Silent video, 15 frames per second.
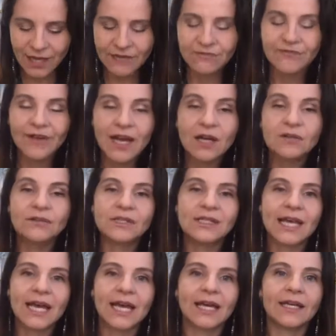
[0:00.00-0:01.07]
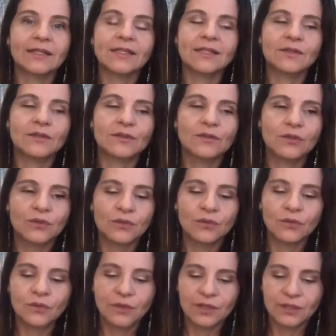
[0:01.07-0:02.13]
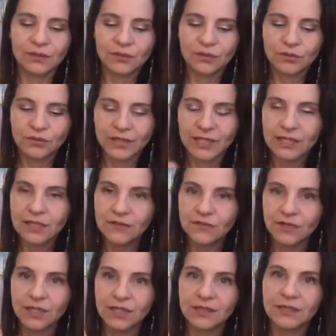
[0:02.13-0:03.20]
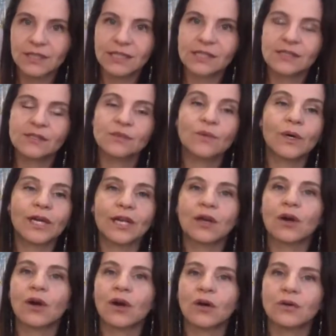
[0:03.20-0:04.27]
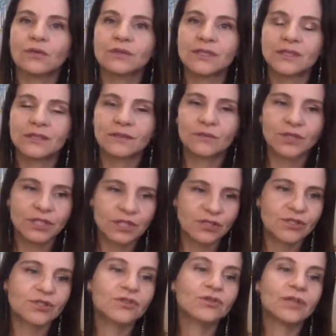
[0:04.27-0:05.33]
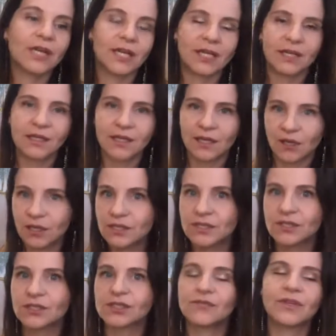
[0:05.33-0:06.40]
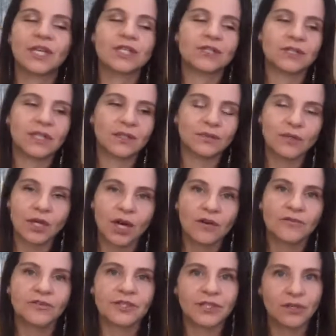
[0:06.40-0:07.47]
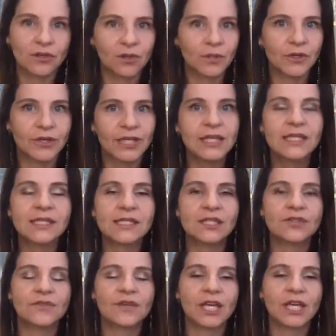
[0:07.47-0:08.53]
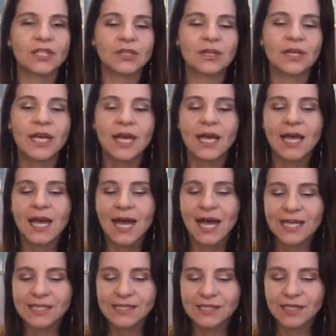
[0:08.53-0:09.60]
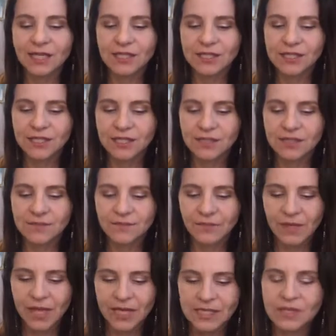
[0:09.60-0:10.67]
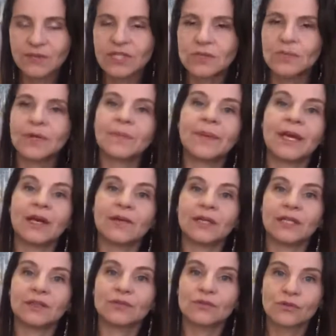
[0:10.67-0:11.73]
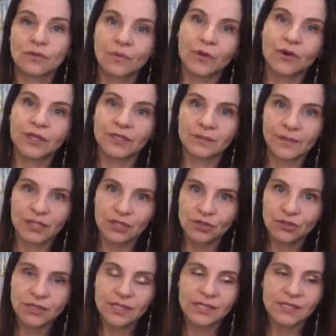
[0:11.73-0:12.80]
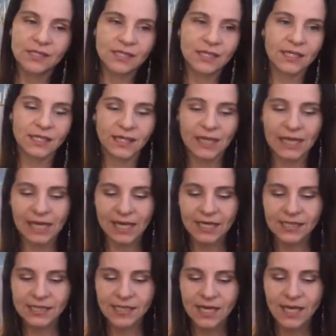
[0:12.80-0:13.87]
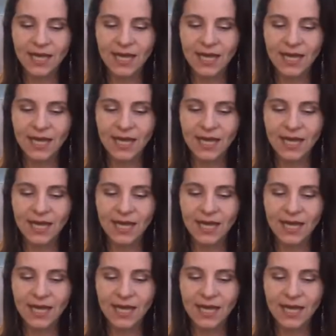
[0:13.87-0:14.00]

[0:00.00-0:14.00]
I found that through delivering these, what I called, which is today another certification that we offer, the Global Healing Certification, I started, as I was preparing to support my students in the class,